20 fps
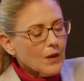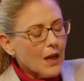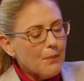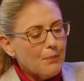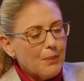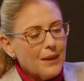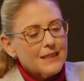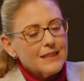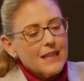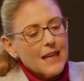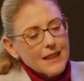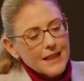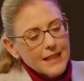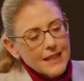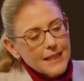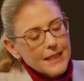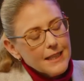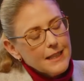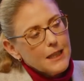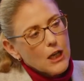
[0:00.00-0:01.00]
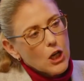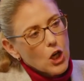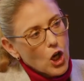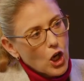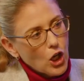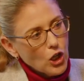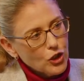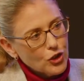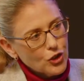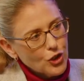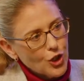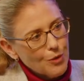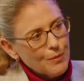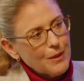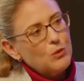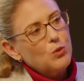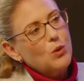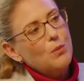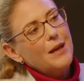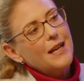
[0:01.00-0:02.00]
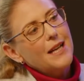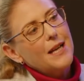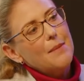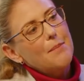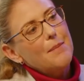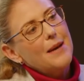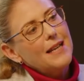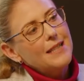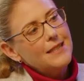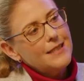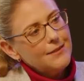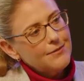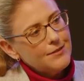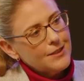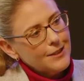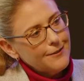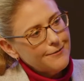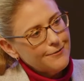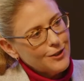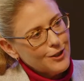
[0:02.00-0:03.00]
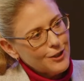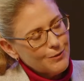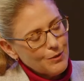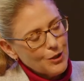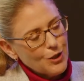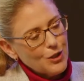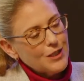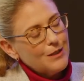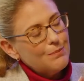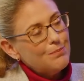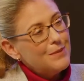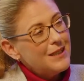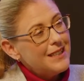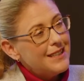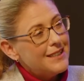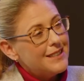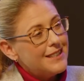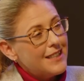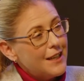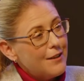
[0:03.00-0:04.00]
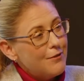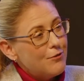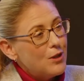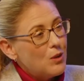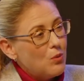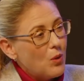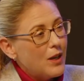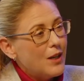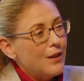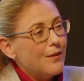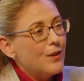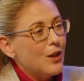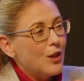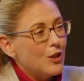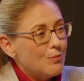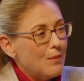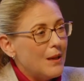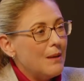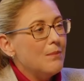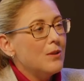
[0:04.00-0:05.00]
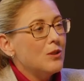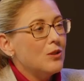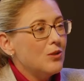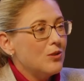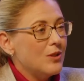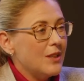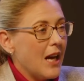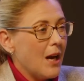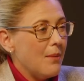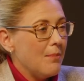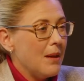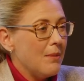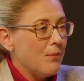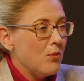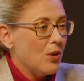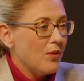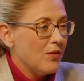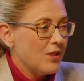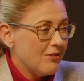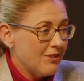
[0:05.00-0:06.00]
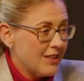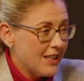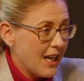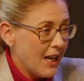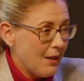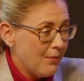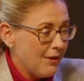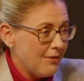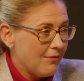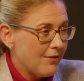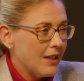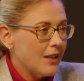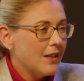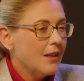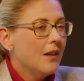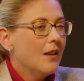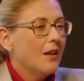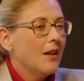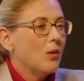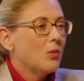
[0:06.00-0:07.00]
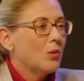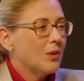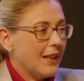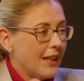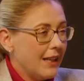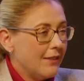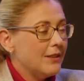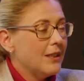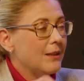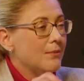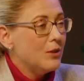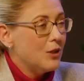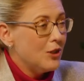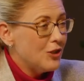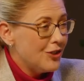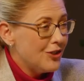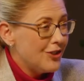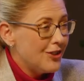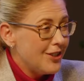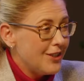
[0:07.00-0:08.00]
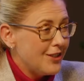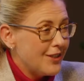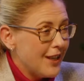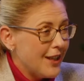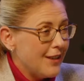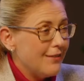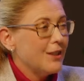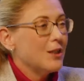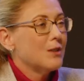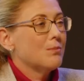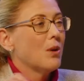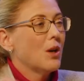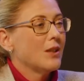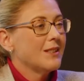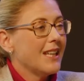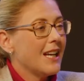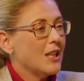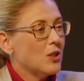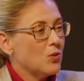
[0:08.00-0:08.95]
But I think in the long term, it will make a massive difference because it means every one of those members who's now a member of a retirement fund will have an emergency savings pot as